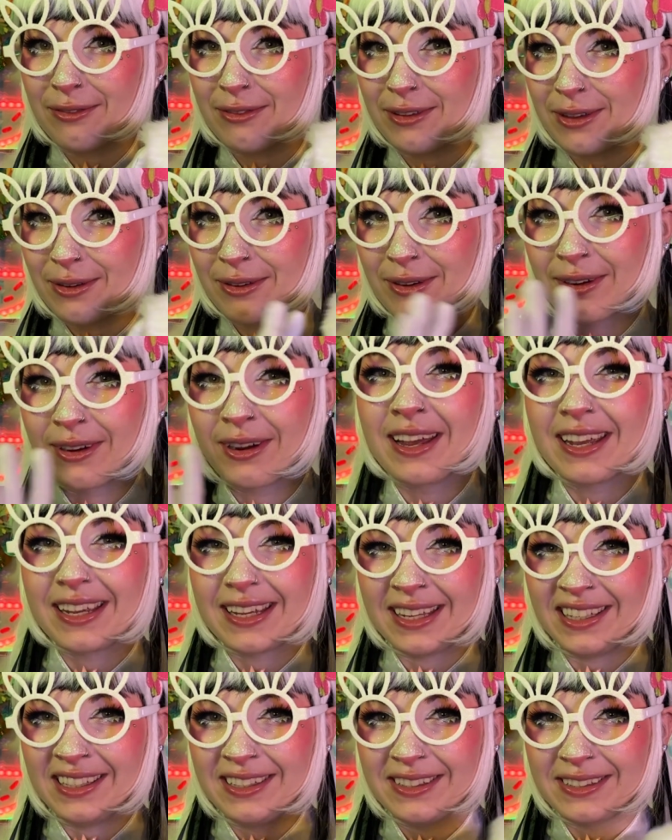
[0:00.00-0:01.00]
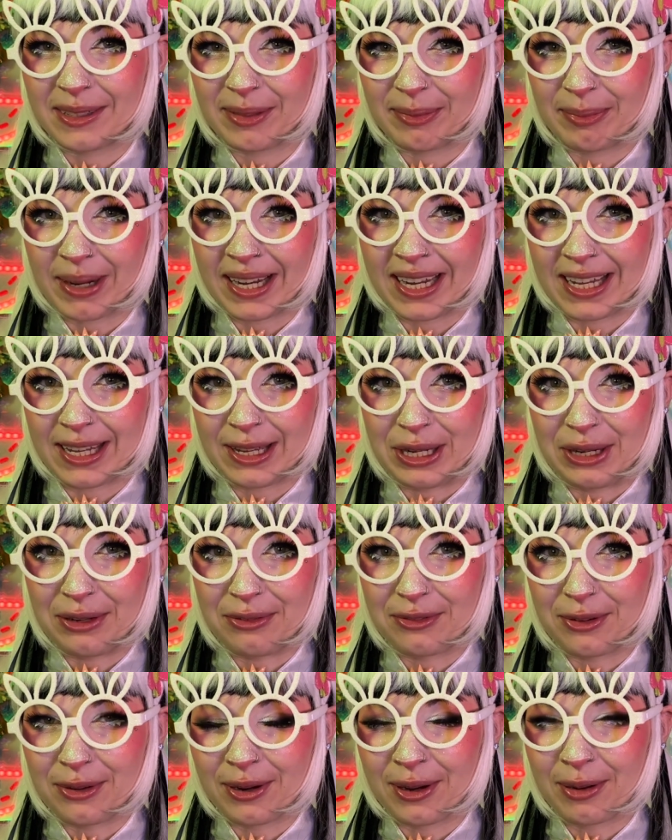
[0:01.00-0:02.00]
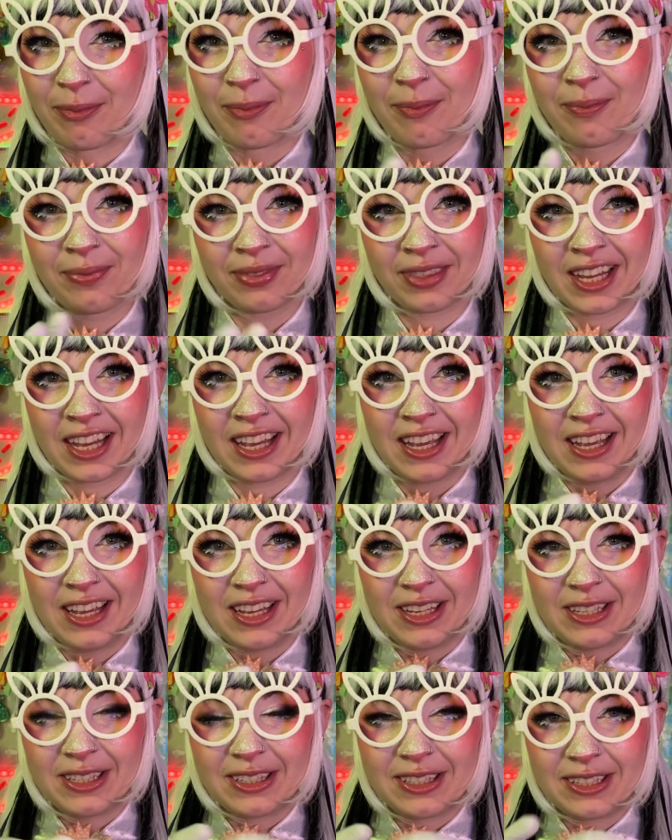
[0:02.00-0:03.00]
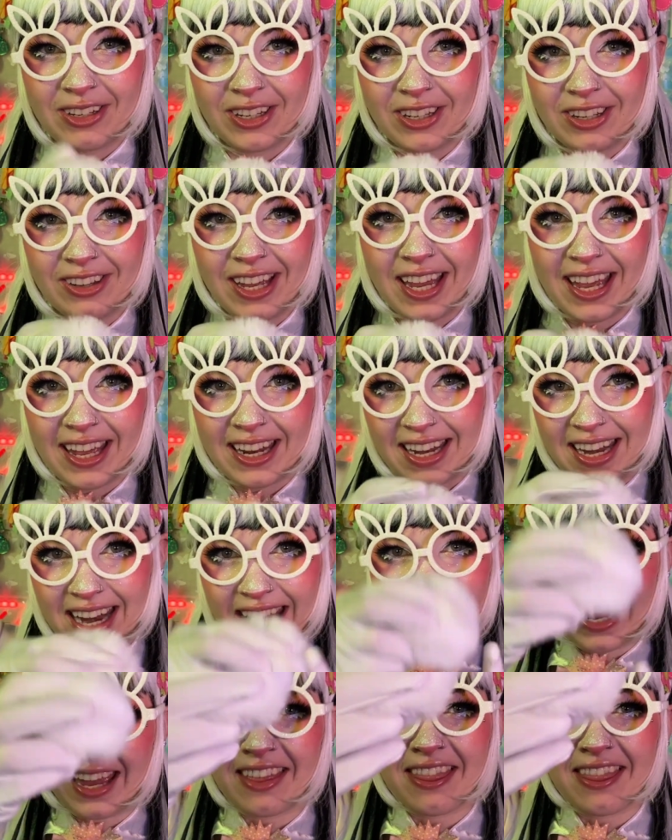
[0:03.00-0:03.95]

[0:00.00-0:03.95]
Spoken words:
your Easter bunny uniform. So I'll go ahead and hand